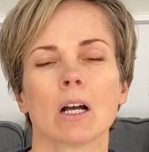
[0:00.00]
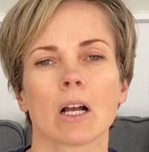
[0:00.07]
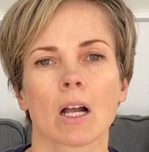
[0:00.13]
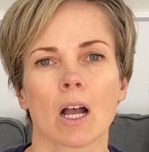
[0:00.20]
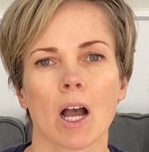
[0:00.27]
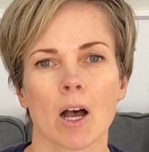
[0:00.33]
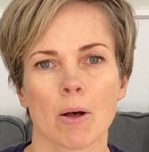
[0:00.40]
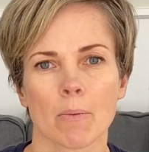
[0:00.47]

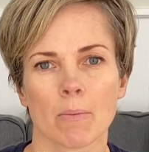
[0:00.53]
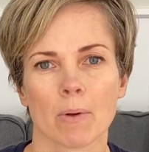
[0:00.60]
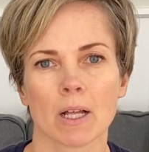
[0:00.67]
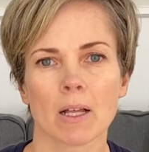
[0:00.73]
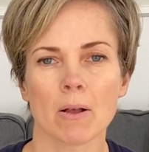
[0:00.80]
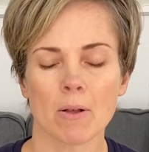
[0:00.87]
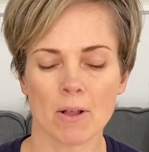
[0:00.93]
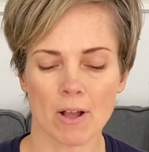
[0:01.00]
come
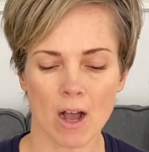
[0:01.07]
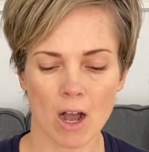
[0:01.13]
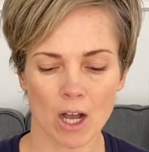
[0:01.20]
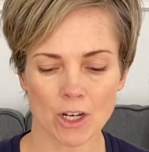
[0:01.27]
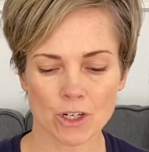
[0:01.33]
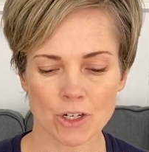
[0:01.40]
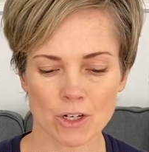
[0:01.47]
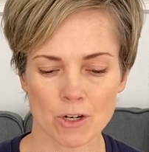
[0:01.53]

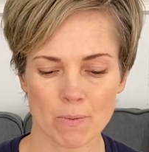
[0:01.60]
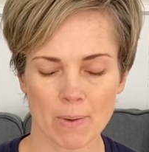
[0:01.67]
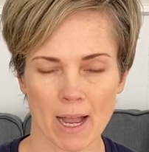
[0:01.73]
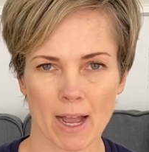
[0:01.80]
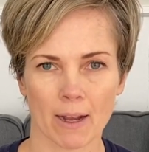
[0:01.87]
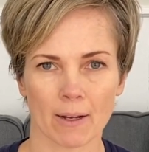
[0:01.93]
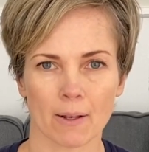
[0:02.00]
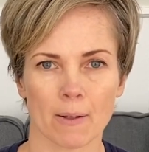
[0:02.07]
onto your
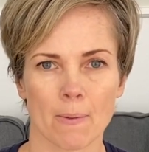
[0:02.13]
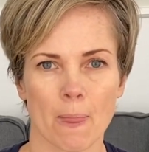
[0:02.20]
back.